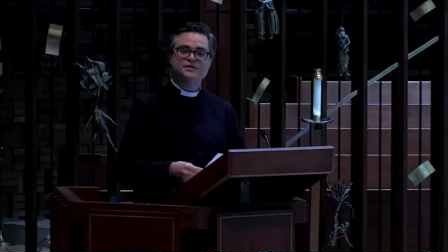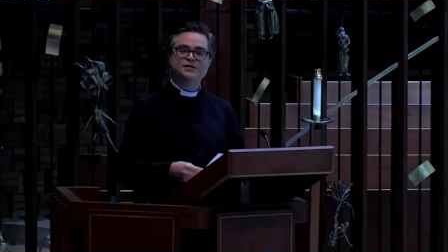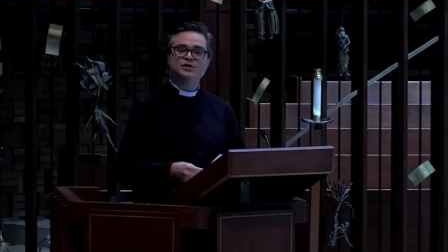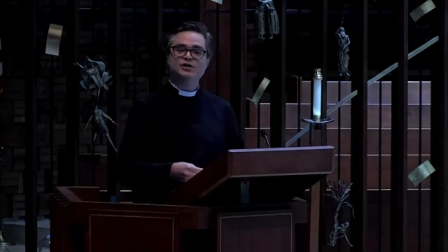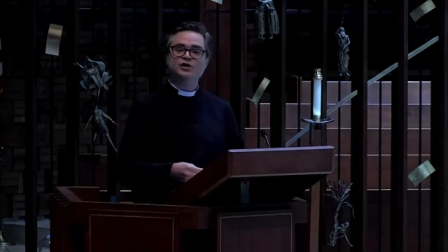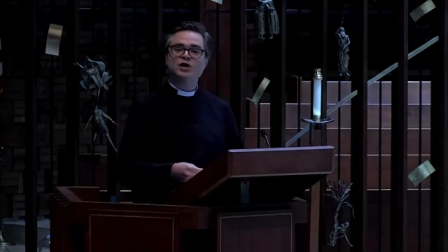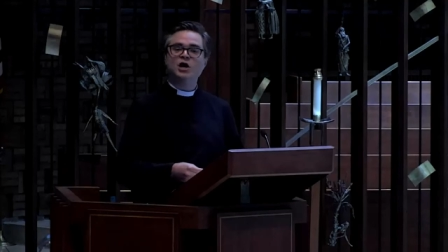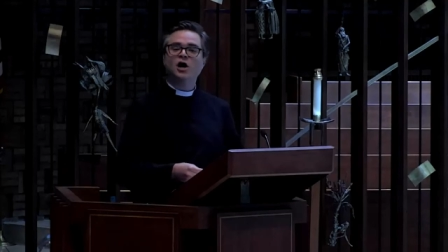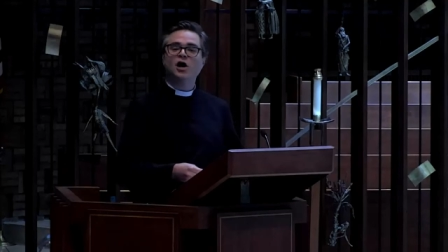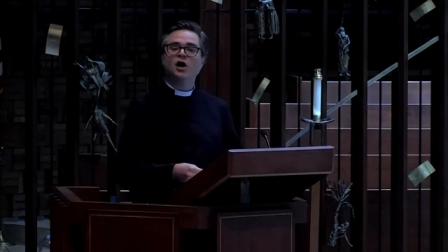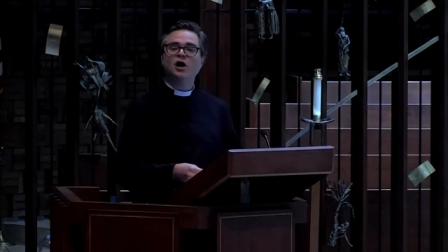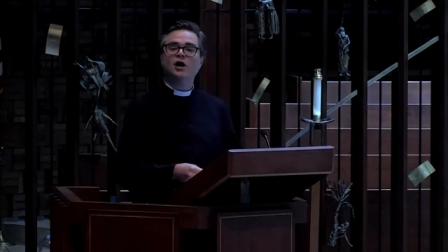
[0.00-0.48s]

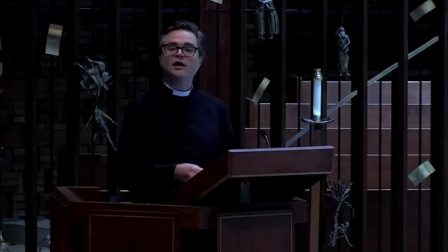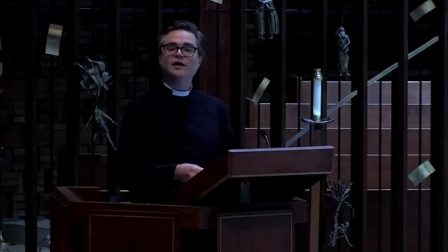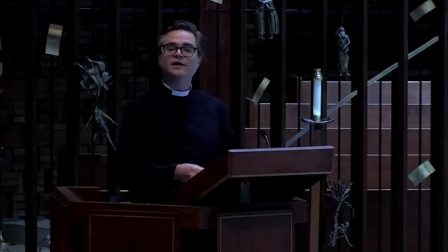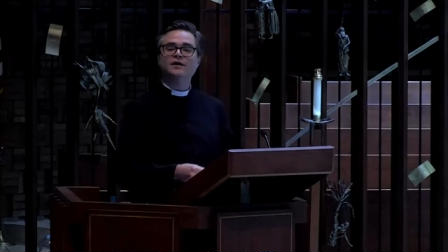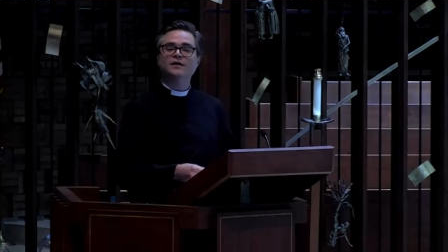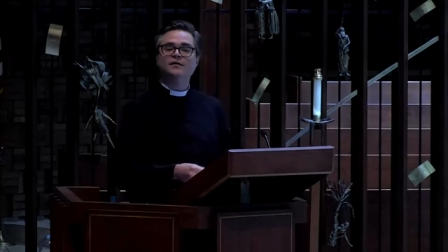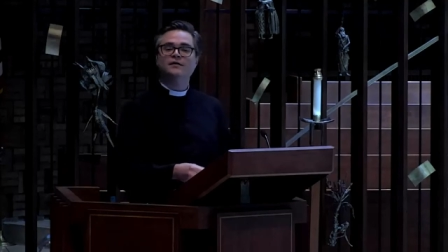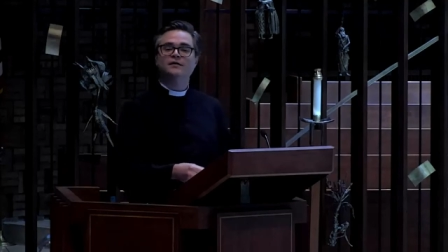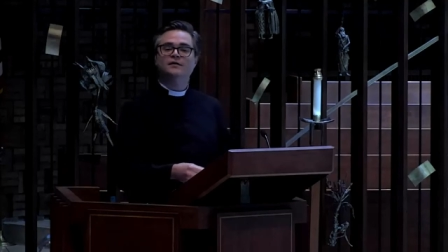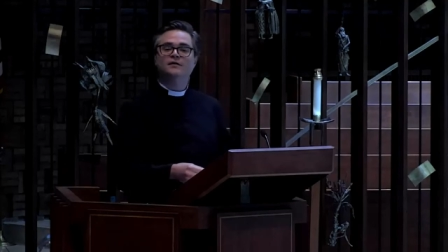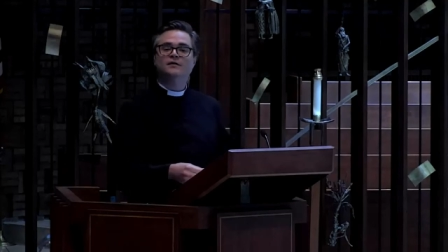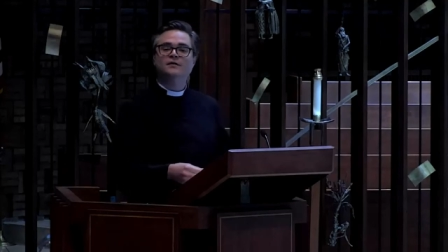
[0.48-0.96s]
God
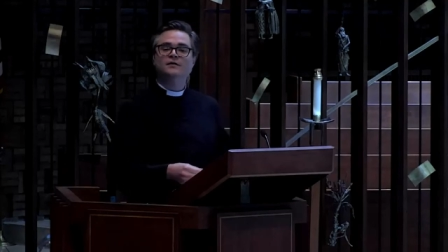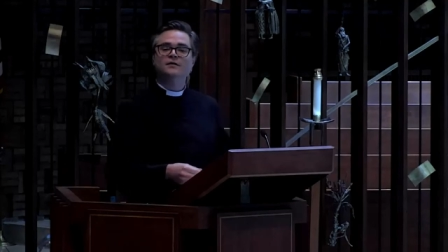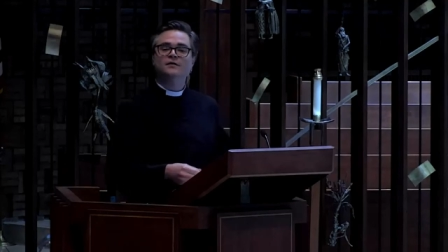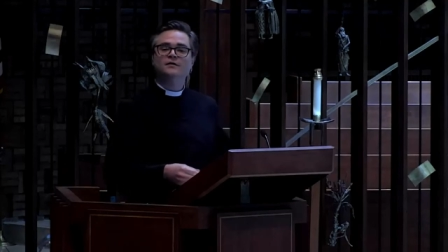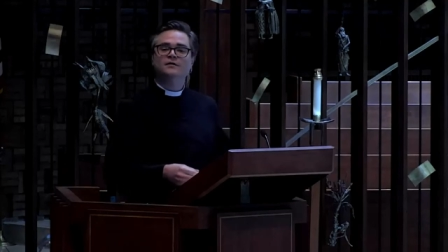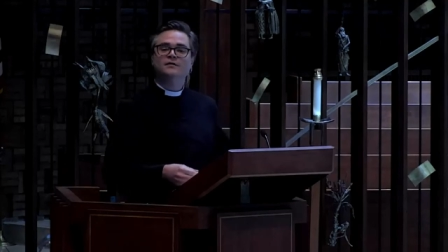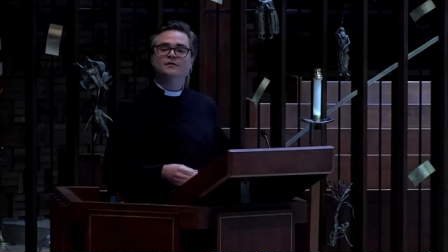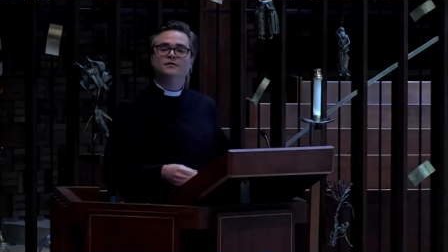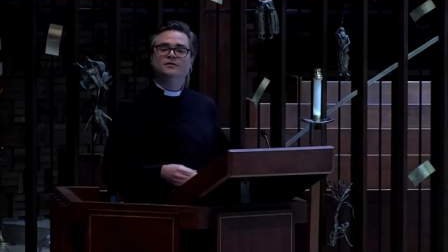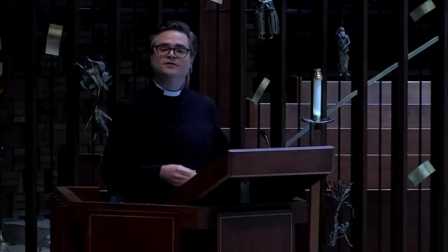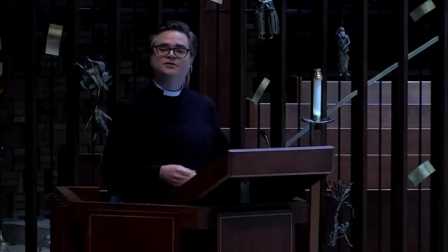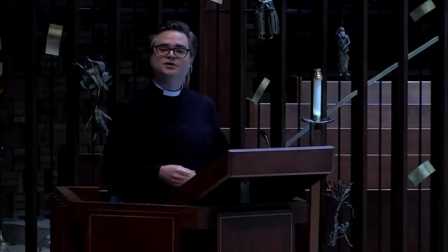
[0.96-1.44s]

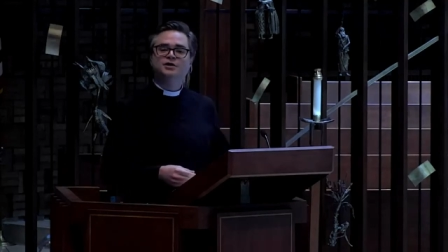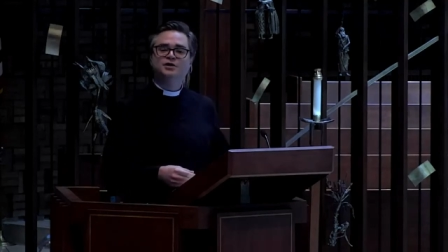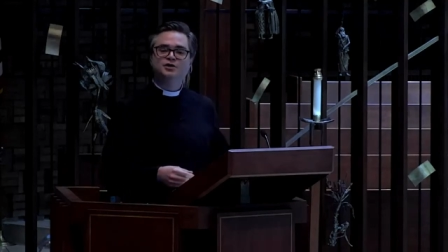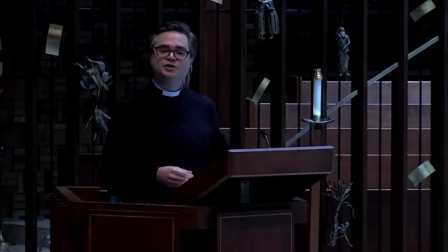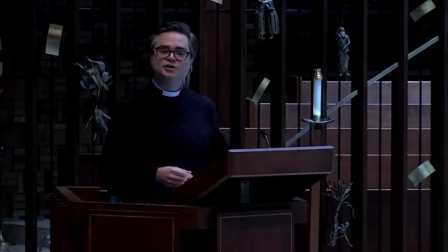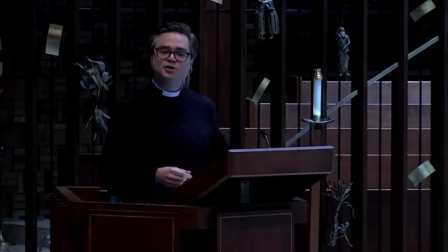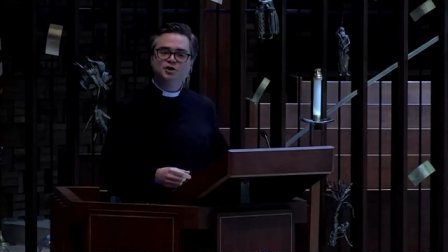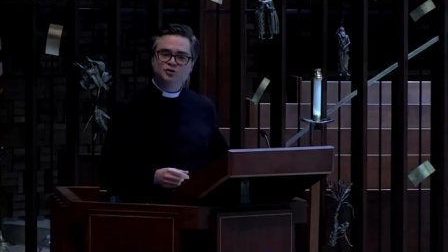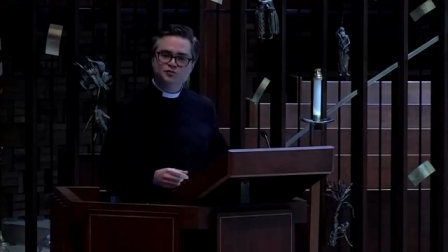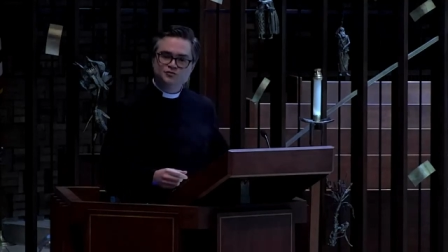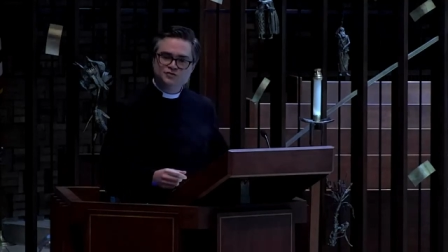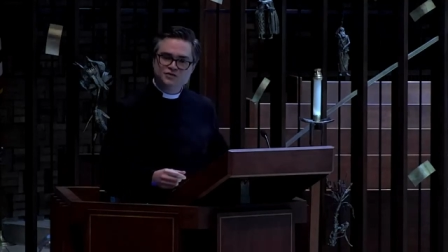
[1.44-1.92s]
to
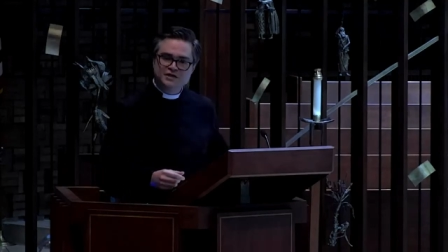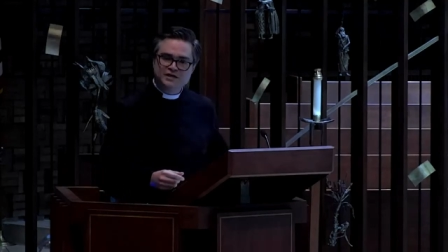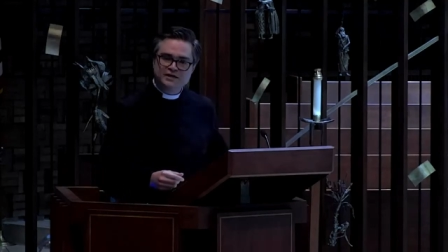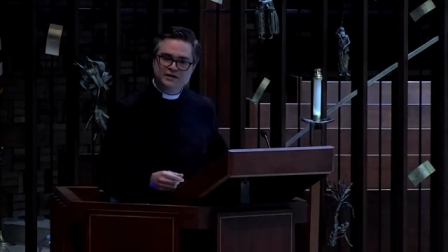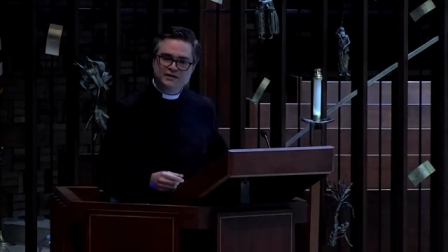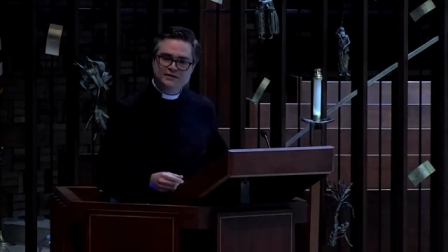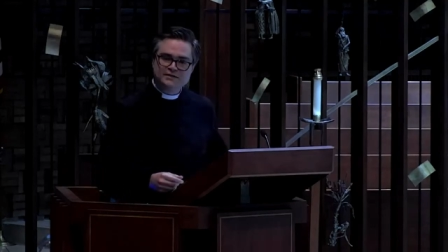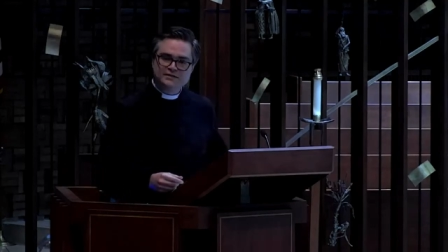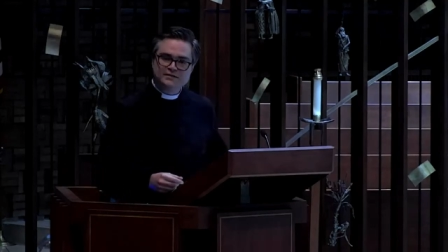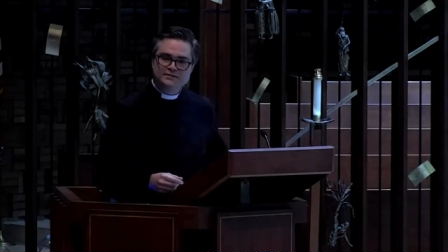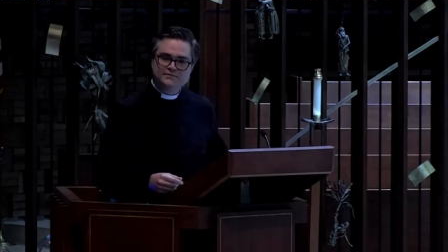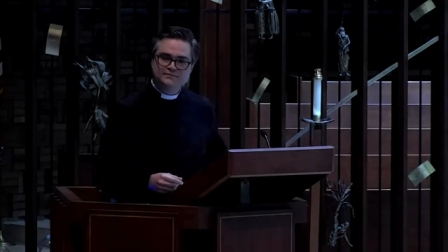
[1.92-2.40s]
use it.